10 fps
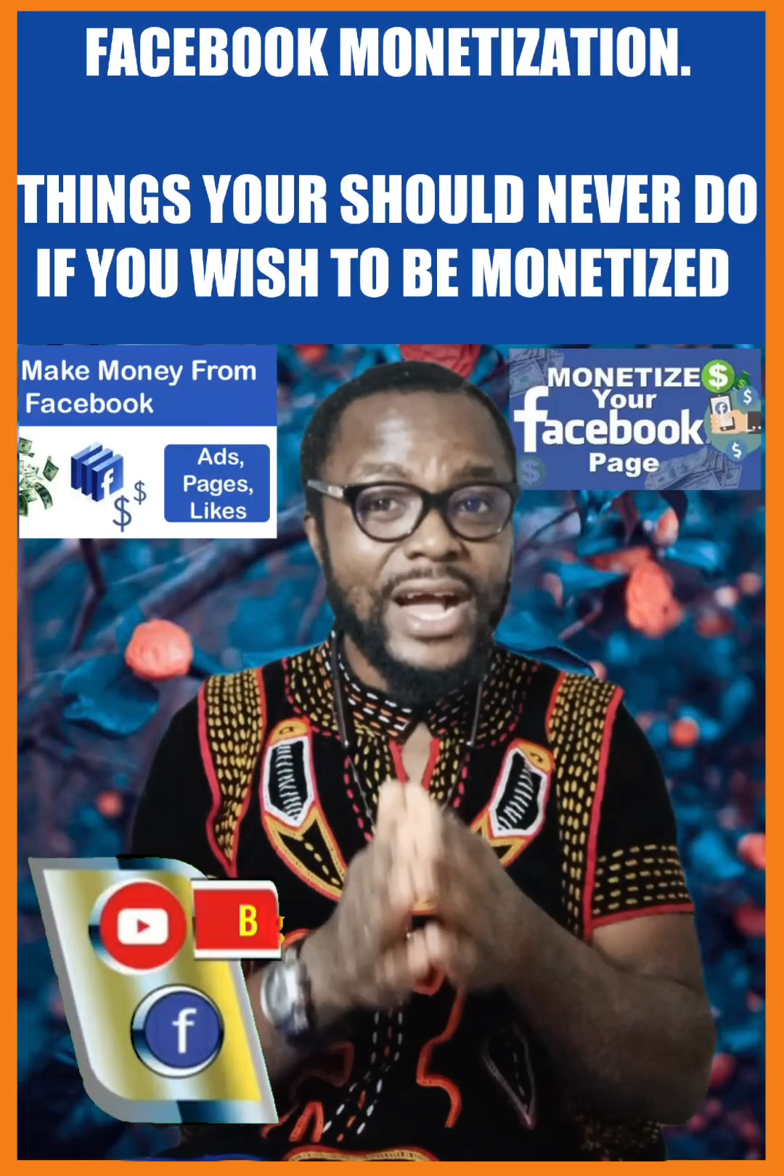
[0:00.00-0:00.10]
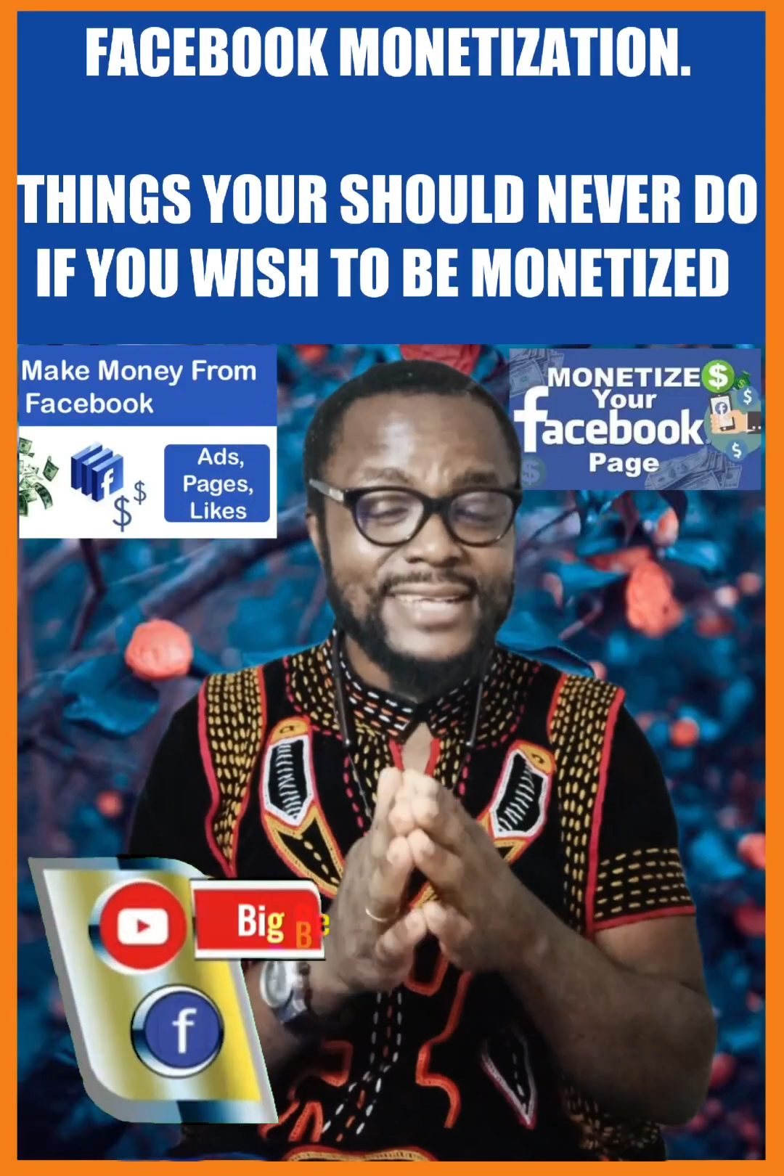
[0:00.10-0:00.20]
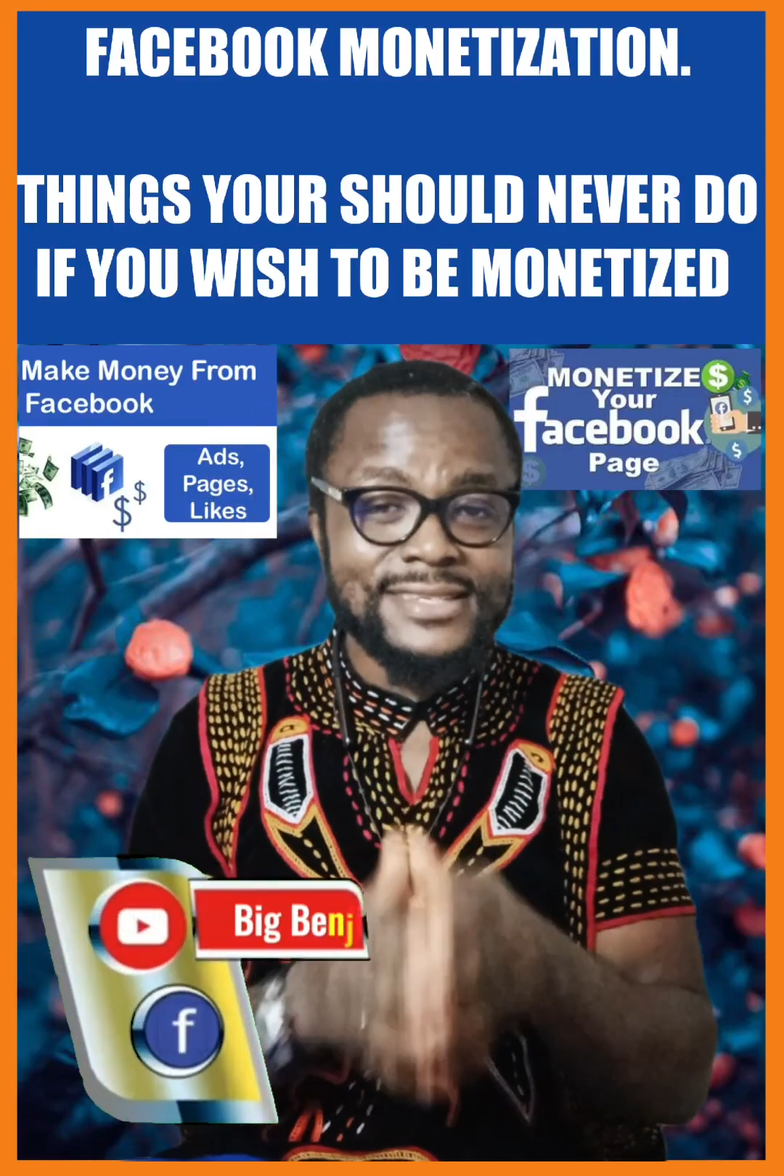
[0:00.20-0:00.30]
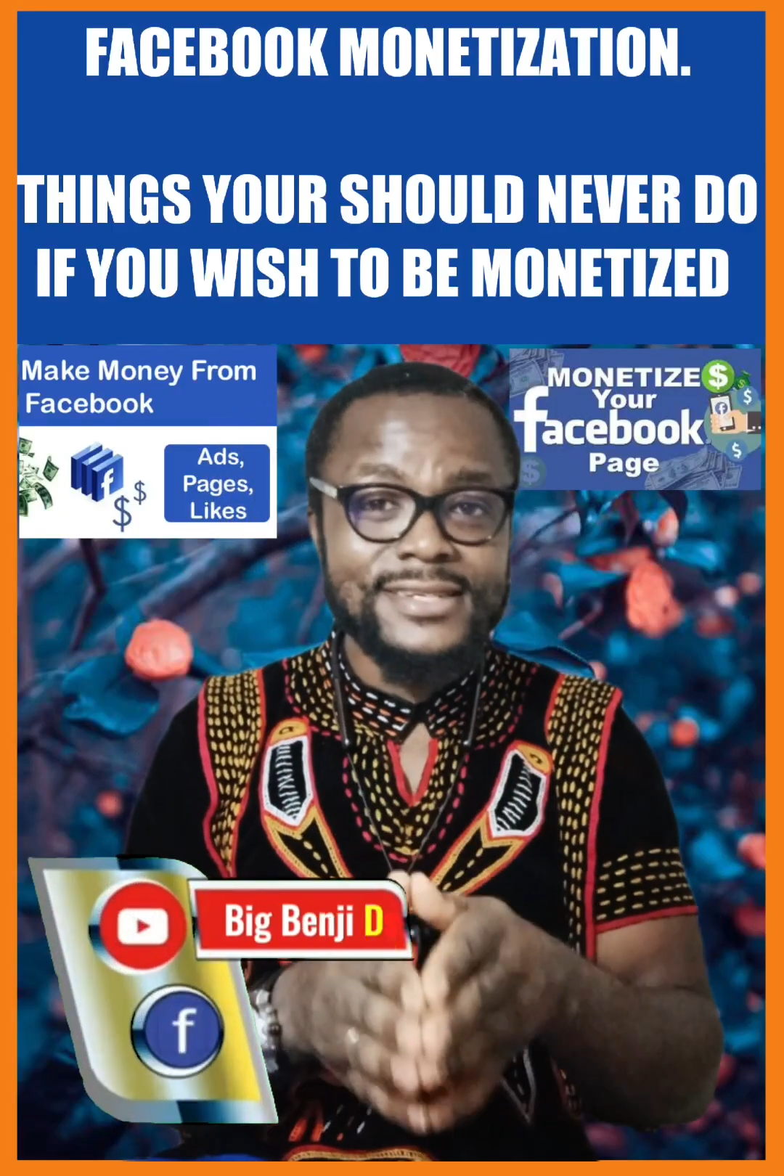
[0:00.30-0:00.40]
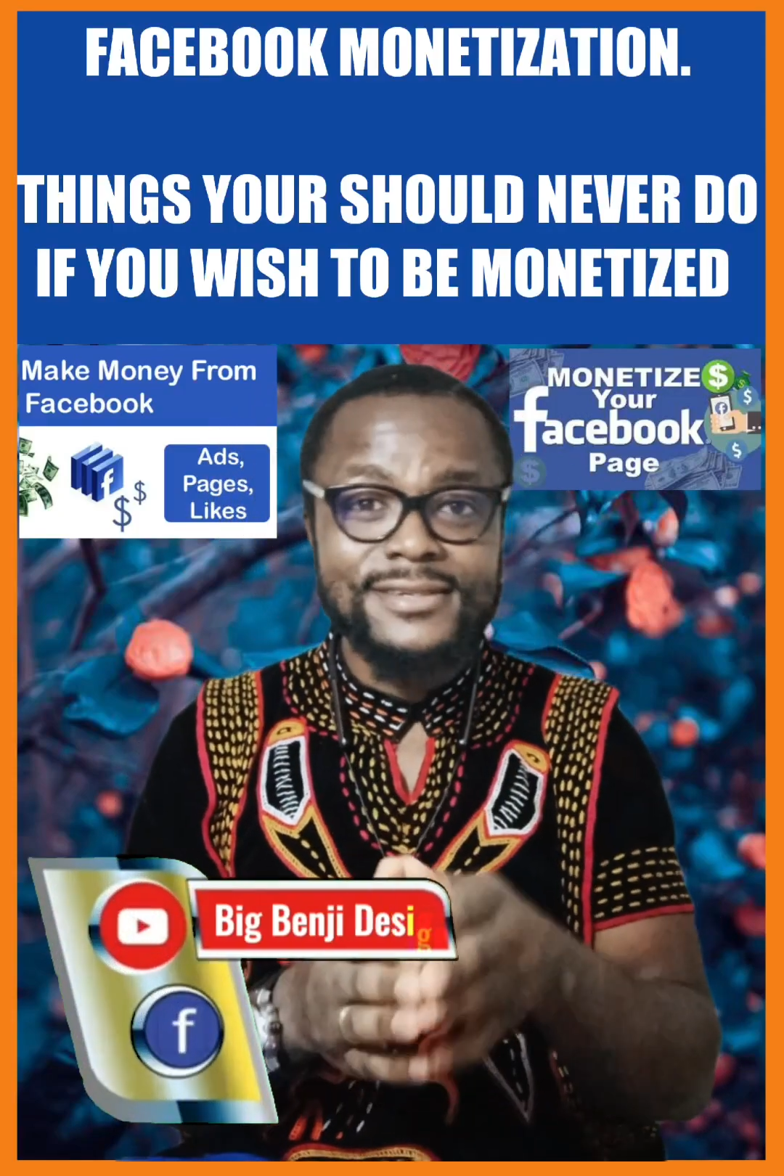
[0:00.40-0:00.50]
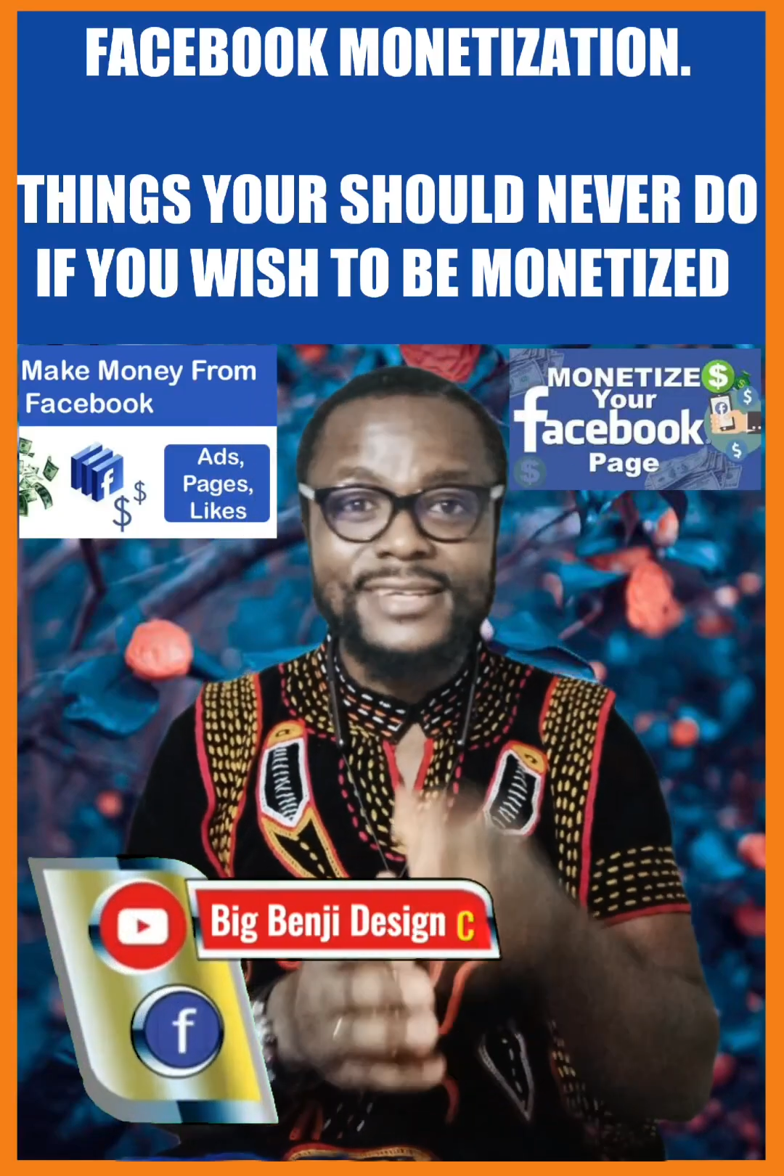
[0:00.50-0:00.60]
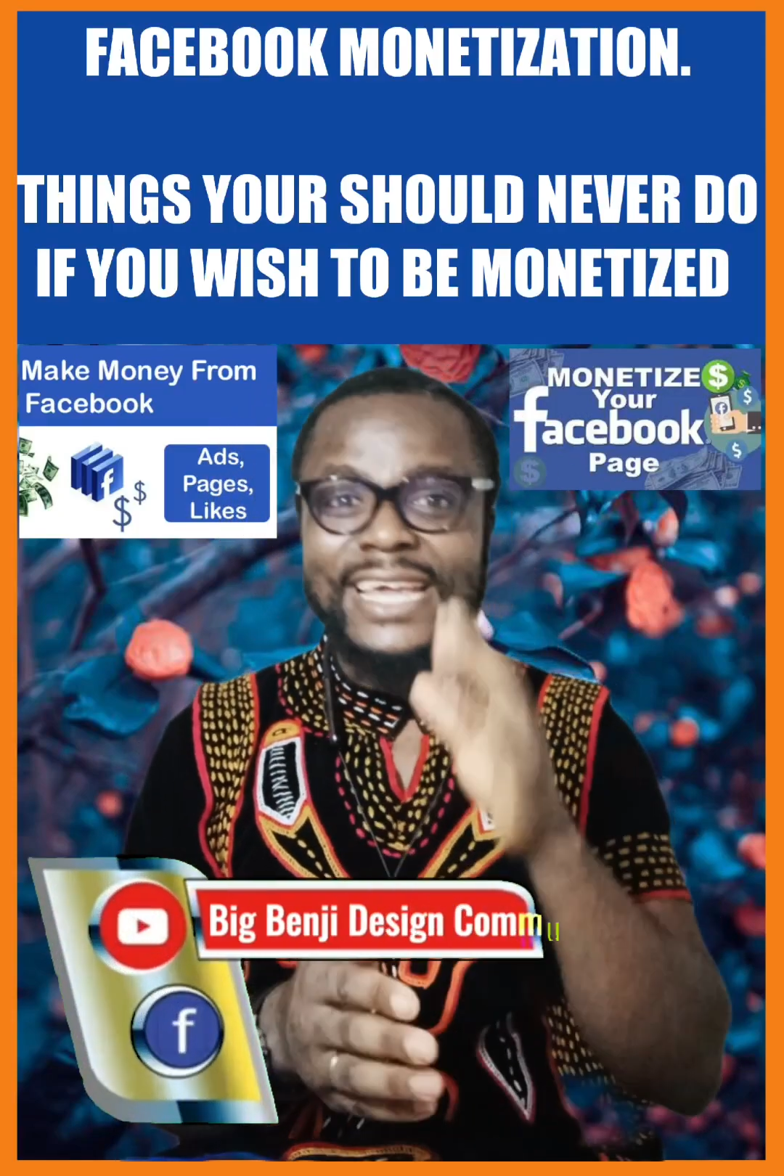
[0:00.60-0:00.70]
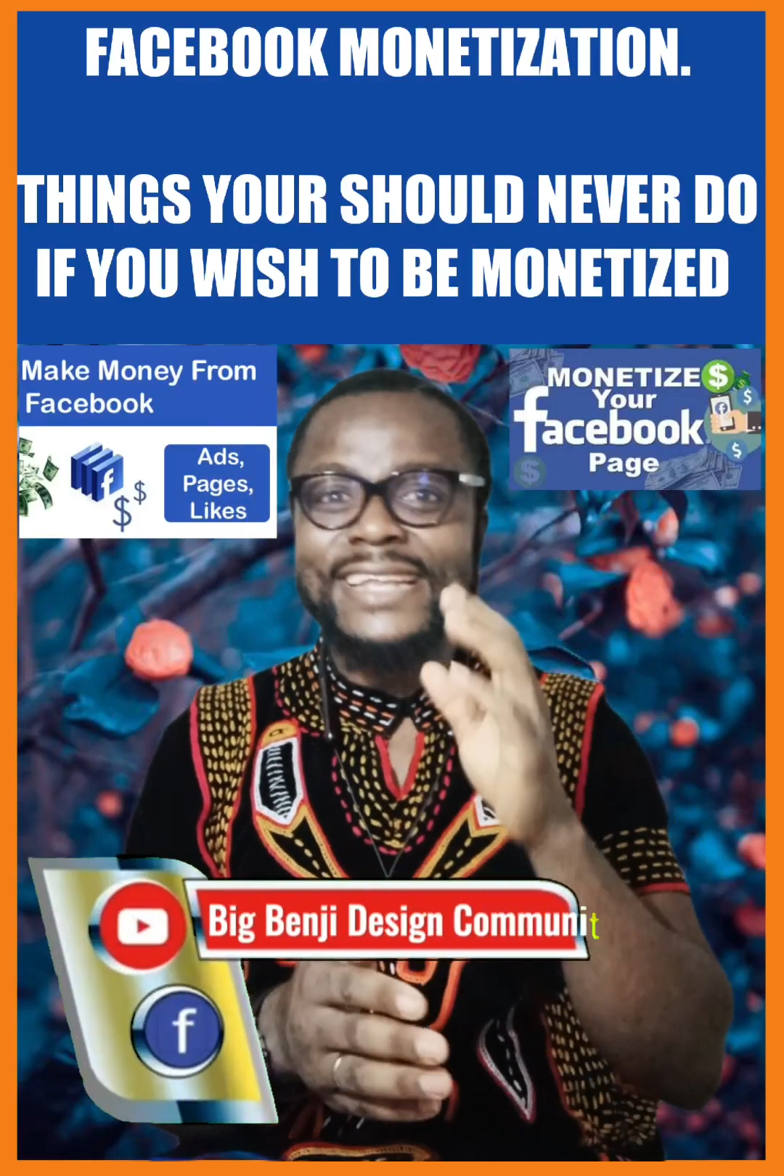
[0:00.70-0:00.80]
are still